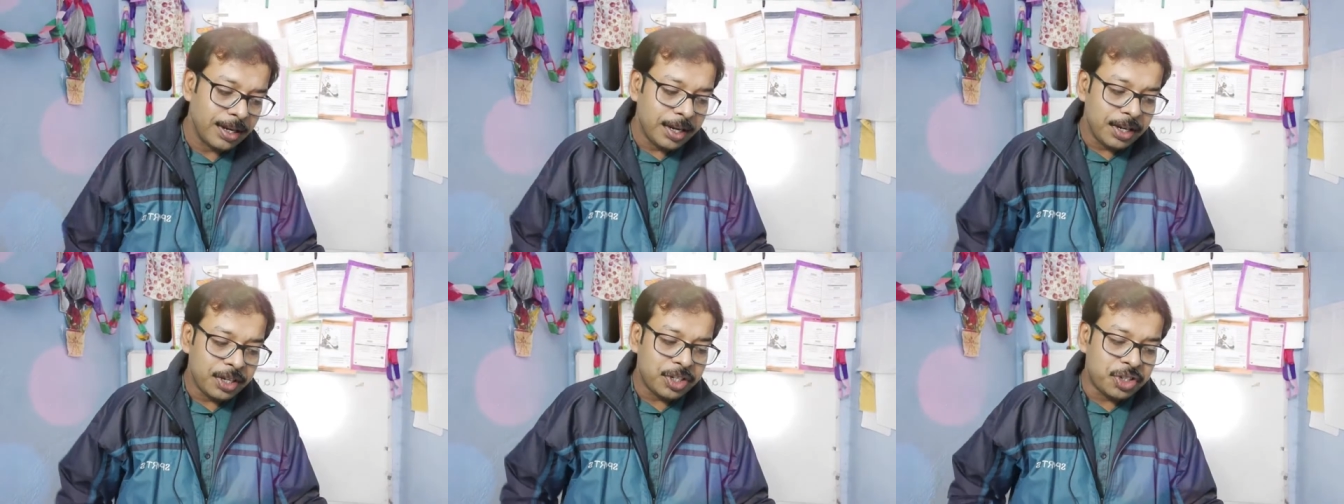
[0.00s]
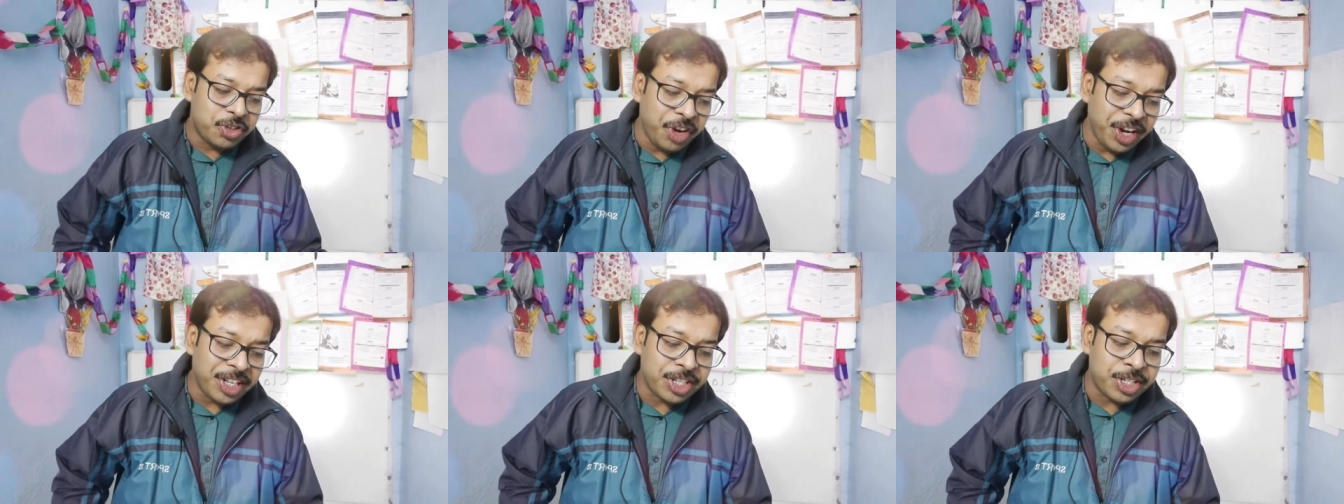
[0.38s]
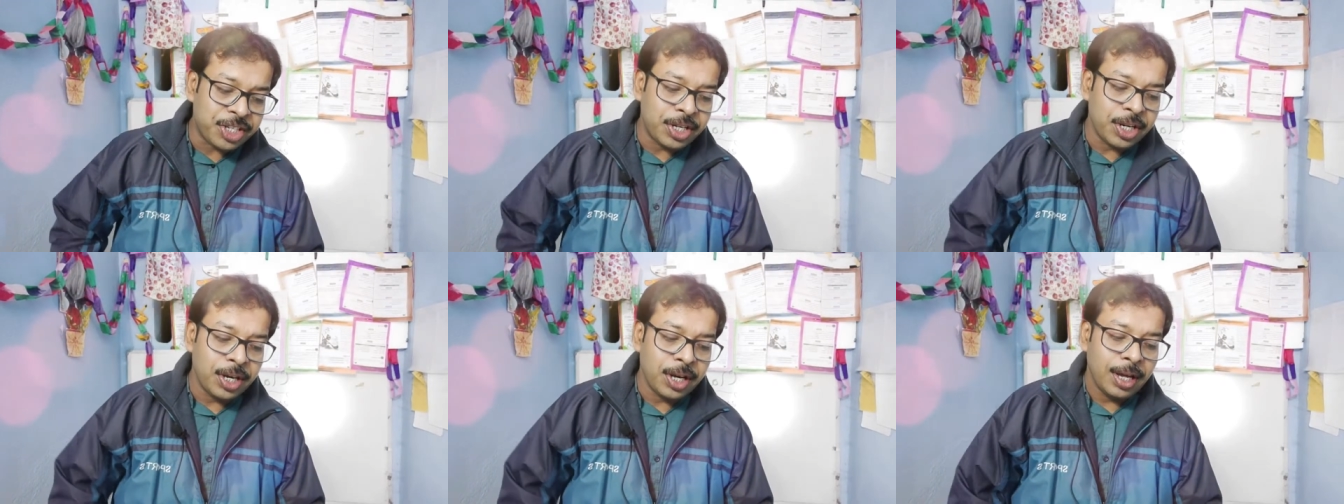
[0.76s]

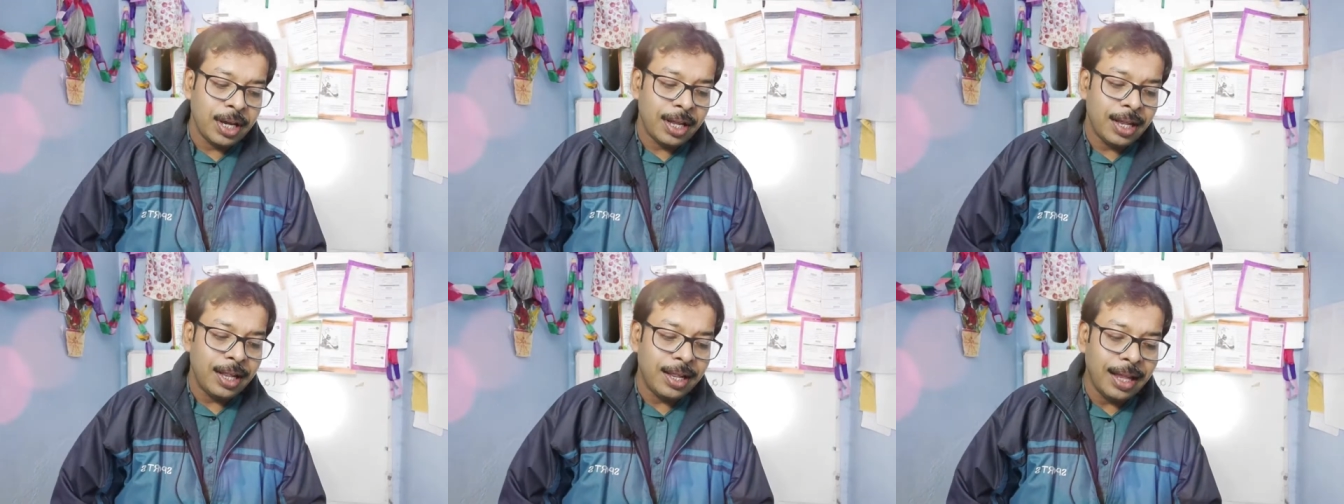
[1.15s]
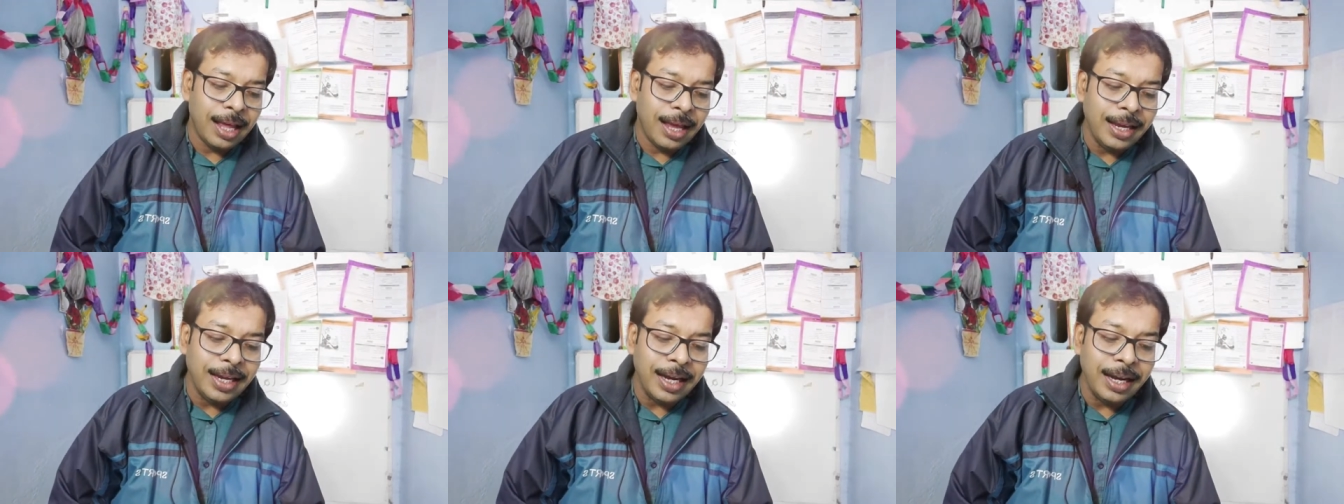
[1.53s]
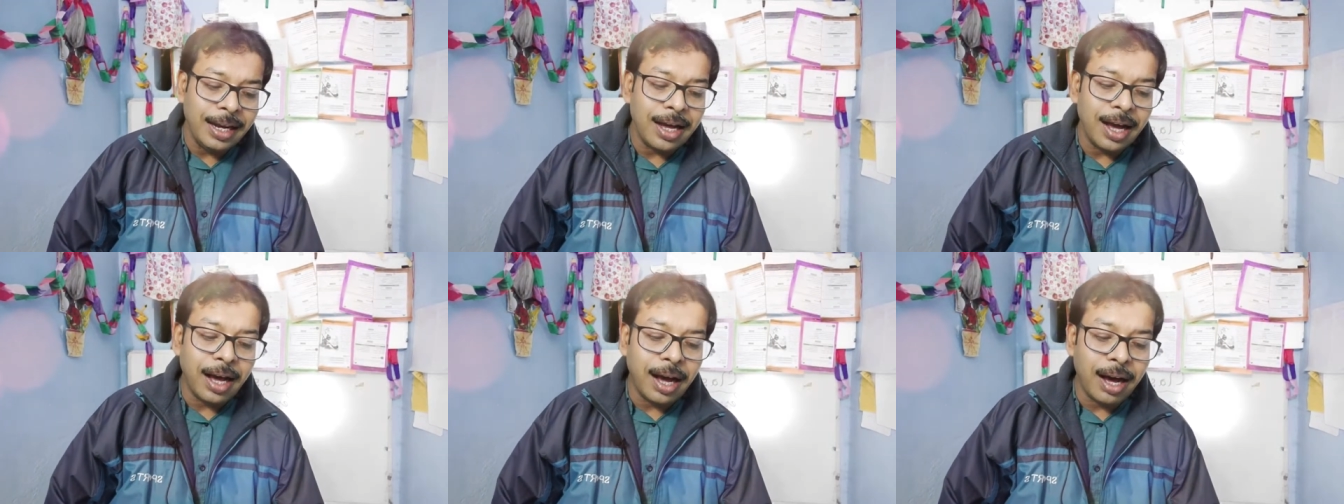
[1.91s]
stretched like an
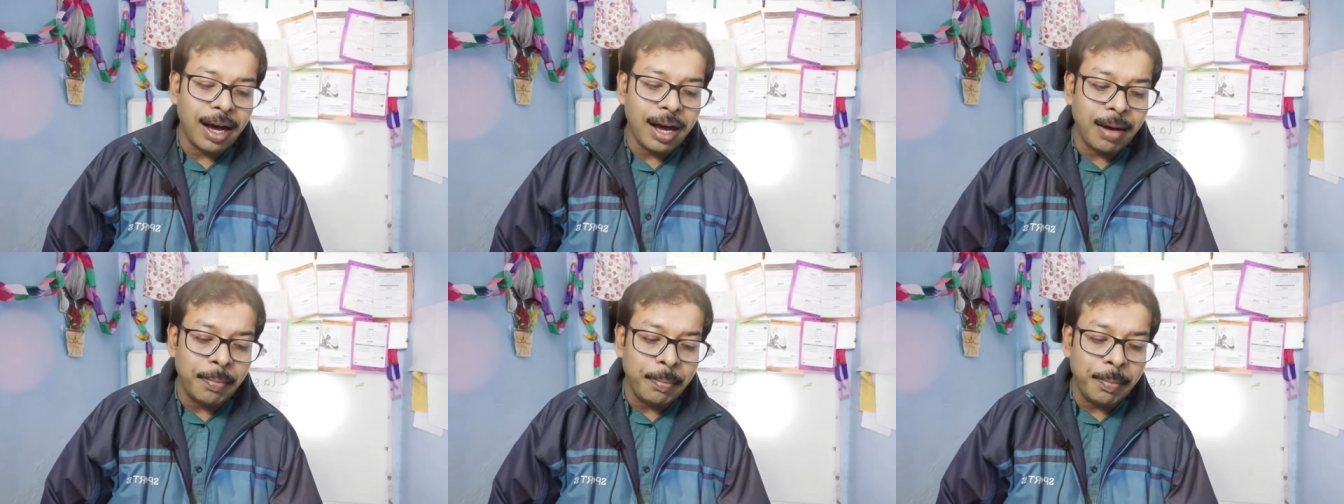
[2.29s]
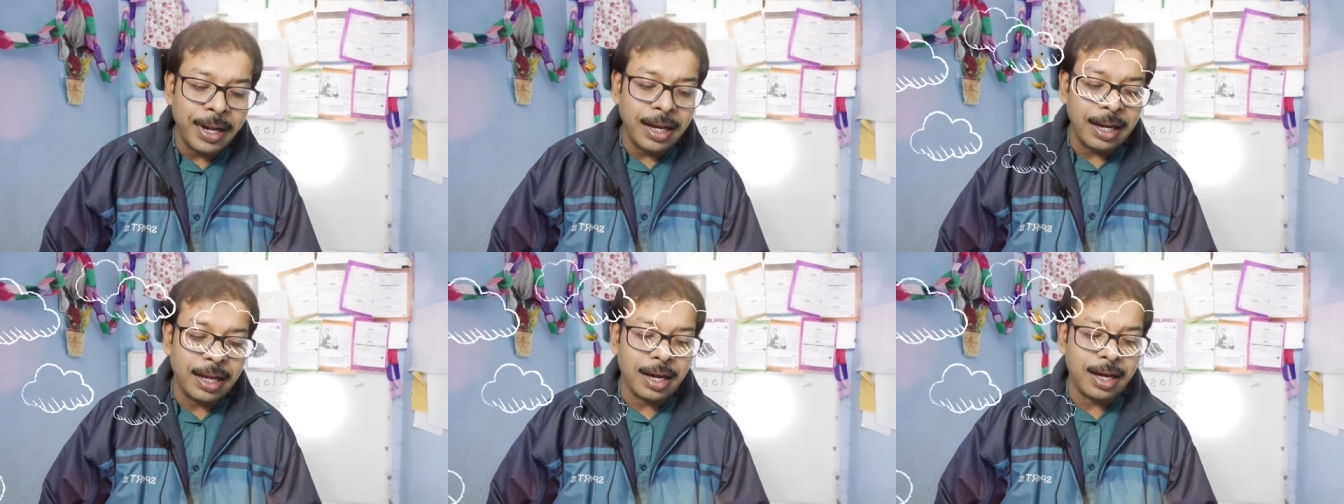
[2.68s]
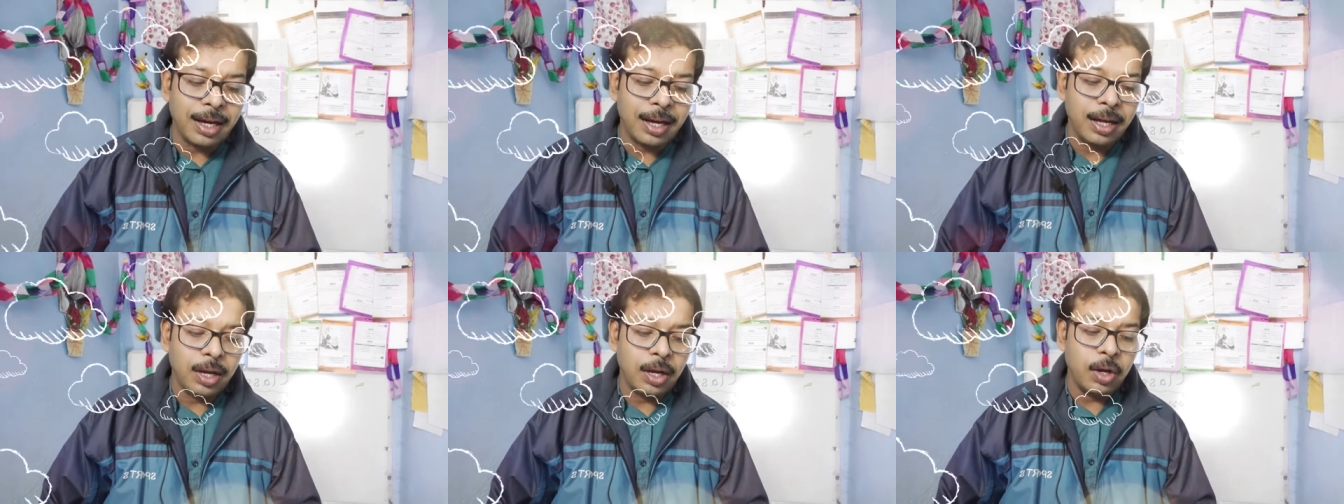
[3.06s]

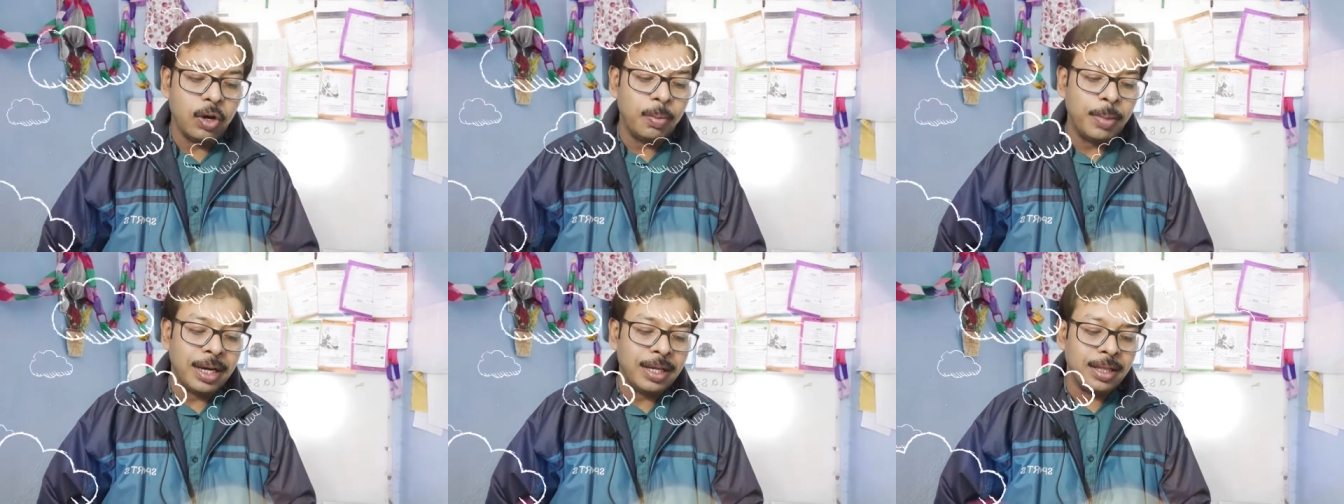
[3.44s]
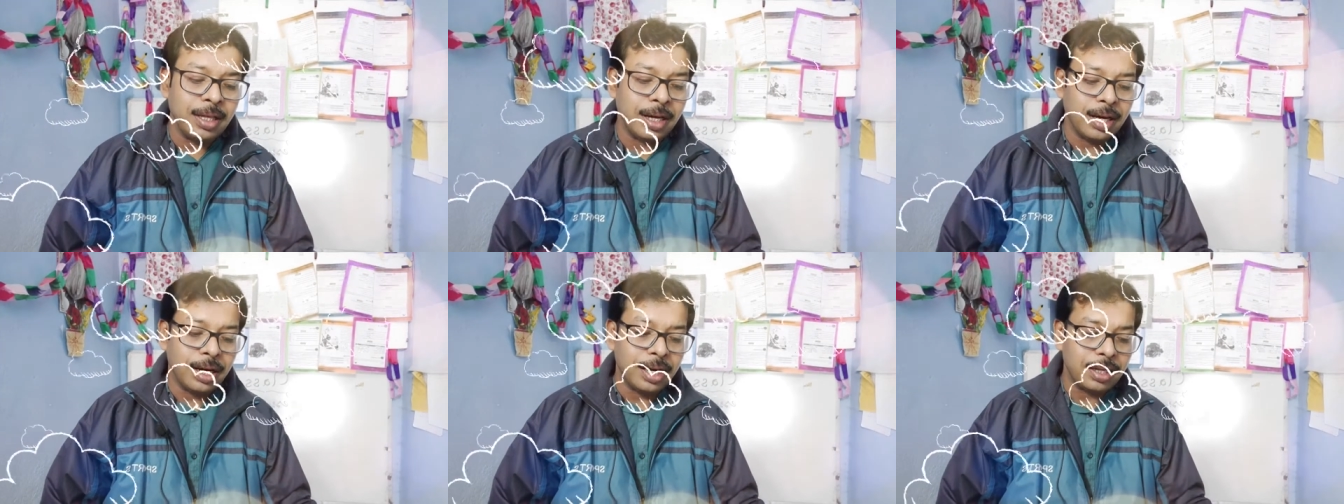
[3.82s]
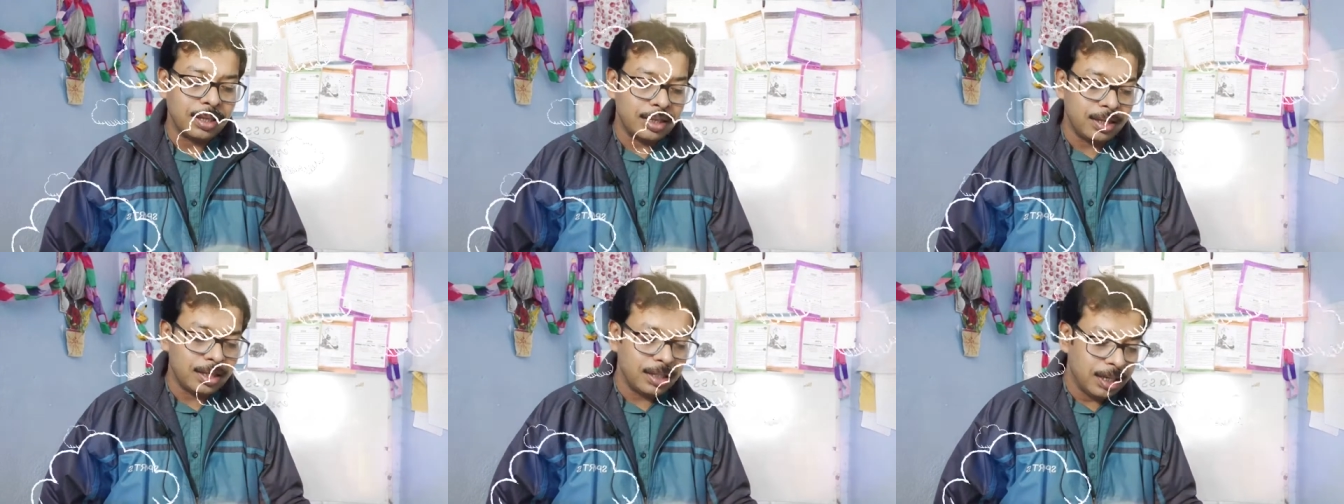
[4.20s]
umbrella over the earth.